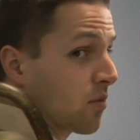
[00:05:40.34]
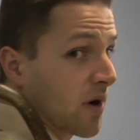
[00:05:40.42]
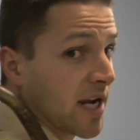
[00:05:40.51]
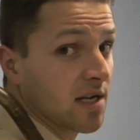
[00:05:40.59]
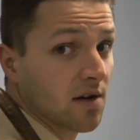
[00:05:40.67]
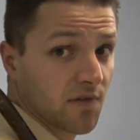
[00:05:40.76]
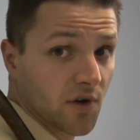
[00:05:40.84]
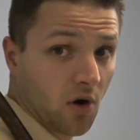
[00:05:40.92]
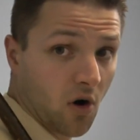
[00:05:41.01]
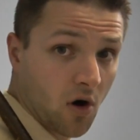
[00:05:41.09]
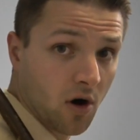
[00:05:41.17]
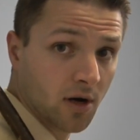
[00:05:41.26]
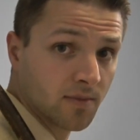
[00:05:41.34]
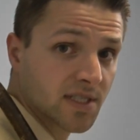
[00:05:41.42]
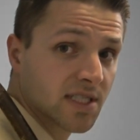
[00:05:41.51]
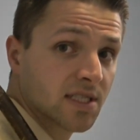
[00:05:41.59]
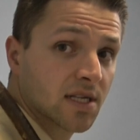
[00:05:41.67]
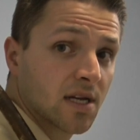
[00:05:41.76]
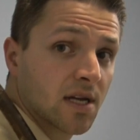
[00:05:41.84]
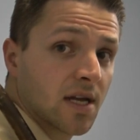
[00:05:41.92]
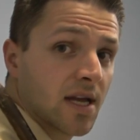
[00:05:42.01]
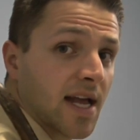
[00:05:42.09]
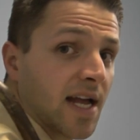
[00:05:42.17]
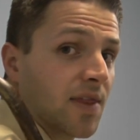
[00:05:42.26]
the weight of your arms
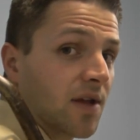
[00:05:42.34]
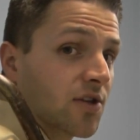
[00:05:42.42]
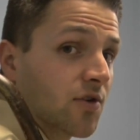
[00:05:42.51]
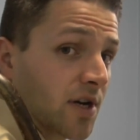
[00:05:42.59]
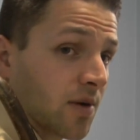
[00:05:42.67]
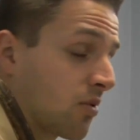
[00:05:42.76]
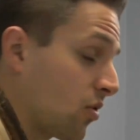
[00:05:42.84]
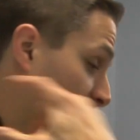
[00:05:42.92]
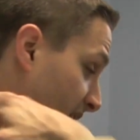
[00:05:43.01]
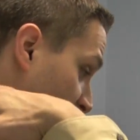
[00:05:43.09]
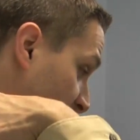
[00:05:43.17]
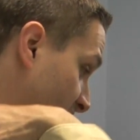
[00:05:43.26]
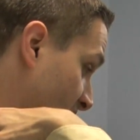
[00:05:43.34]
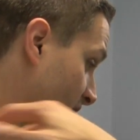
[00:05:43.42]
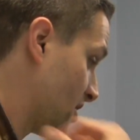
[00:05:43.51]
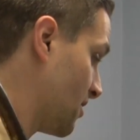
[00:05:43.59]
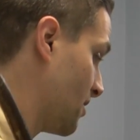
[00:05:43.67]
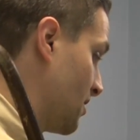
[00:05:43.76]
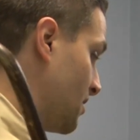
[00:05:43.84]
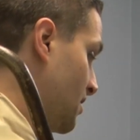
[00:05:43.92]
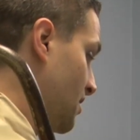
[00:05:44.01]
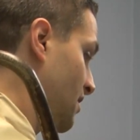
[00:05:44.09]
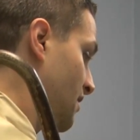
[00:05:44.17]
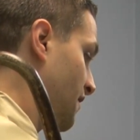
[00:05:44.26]
and the trigger point that's here.
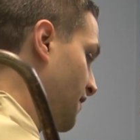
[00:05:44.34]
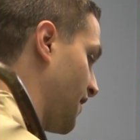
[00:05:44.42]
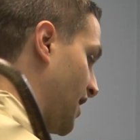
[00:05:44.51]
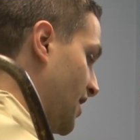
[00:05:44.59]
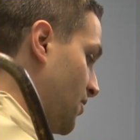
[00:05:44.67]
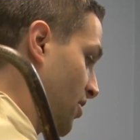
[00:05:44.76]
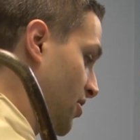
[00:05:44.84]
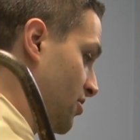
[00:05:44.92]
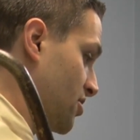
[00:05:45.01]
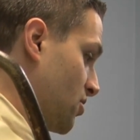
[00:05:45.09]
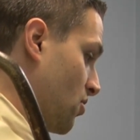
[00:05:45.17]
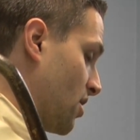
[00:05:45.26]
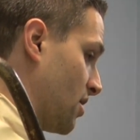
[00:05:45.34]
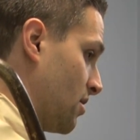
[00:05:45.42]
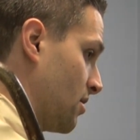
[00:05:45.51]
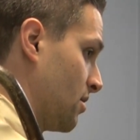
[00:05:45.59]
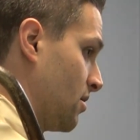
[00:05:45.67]
Find where you're sore.